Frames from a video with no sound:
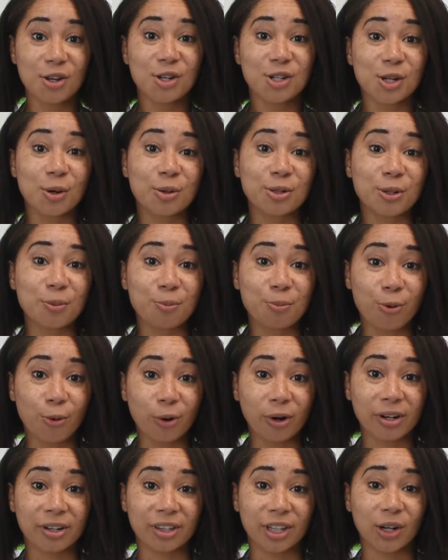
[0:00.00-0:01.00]
So it's
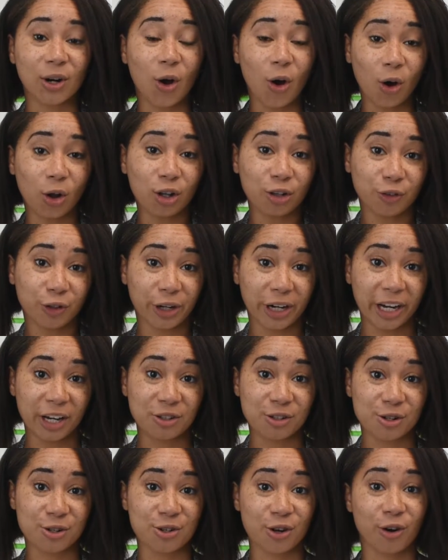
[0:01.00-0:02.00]
important that all of your
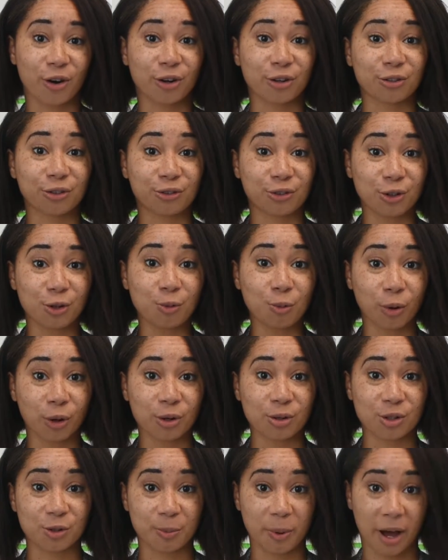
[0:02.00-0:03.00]
answers are as few
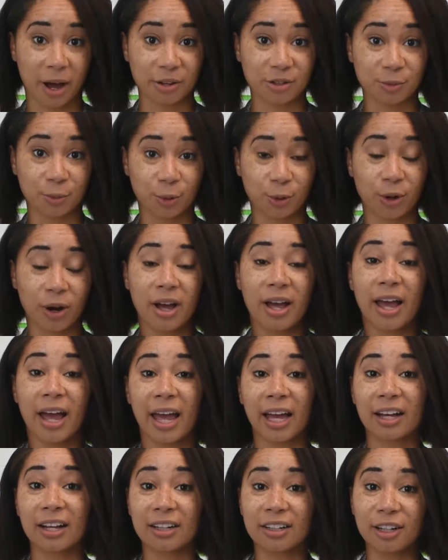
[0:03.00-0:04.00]
words as possible
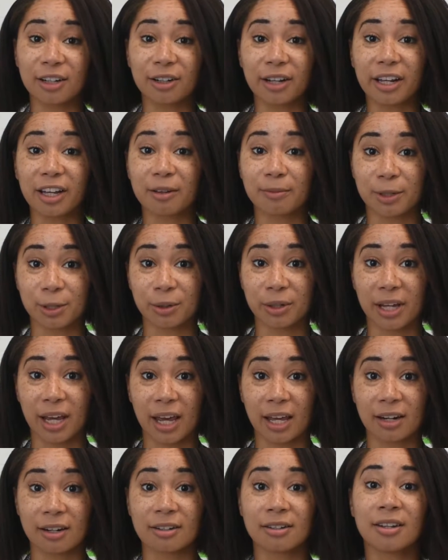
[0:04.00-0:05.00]
and clearly
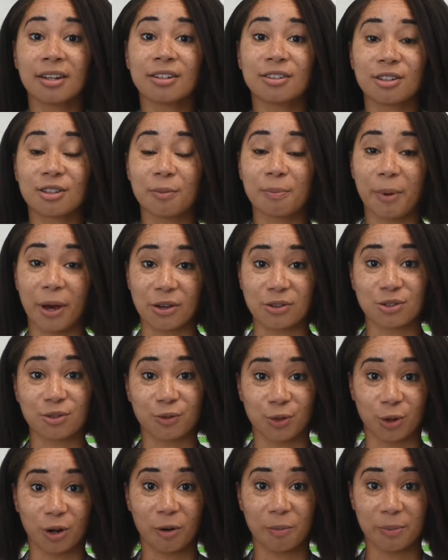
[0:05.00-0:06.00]
communicated to the best
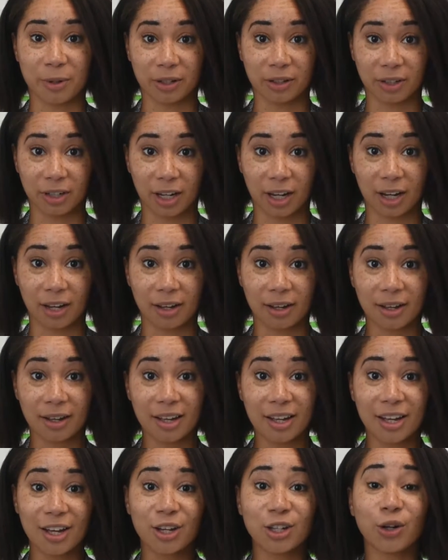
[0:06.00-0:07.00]
of your ability.
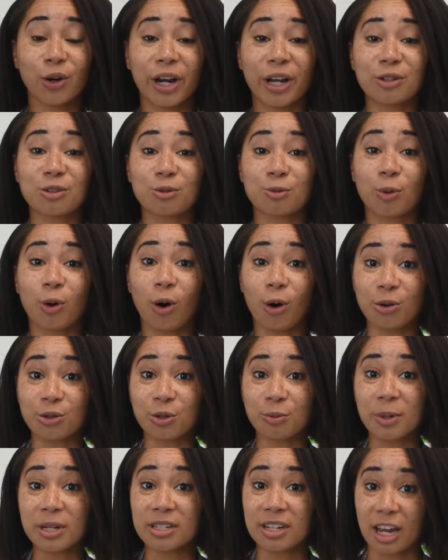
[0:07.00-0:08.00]
Your answers will
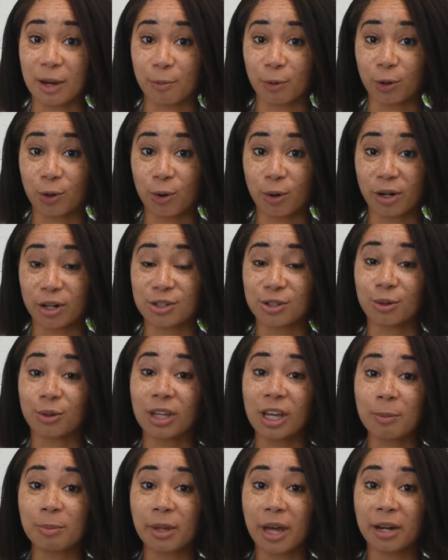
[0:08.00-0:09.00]
also be tape recorded, so
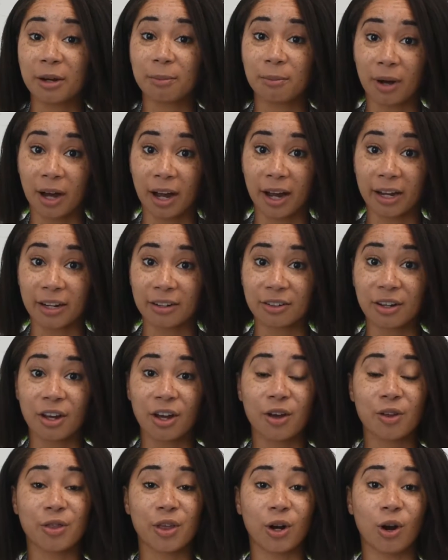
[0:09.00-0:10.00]
keep that in mind,
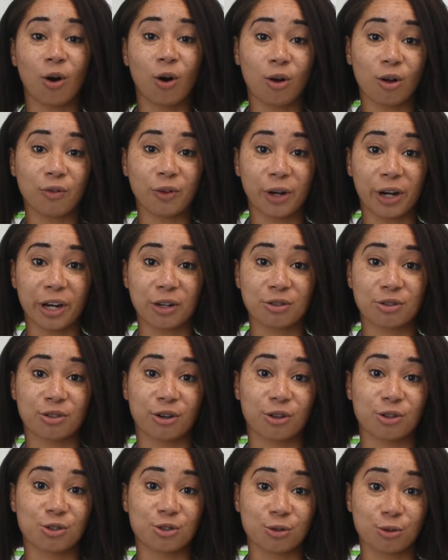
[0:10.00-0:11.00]
that all of your answers
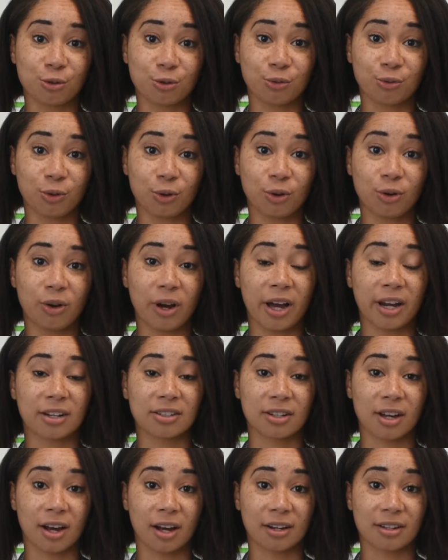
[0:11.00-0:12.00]
are as truthful and
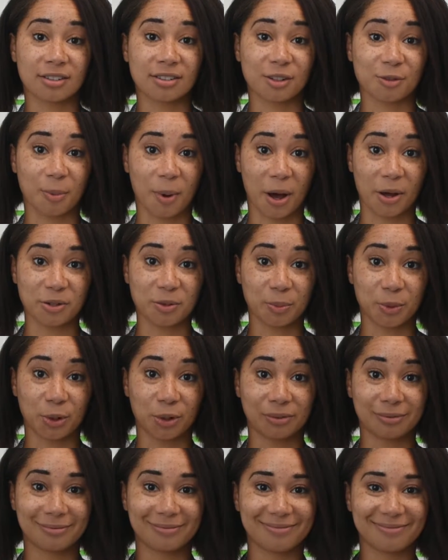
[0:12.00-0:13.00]
as honest as
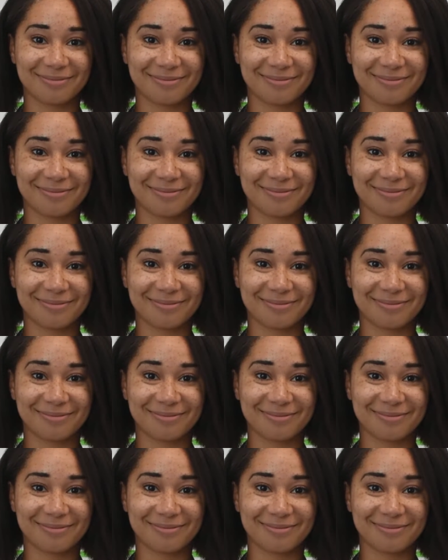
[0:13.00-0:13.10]
possible.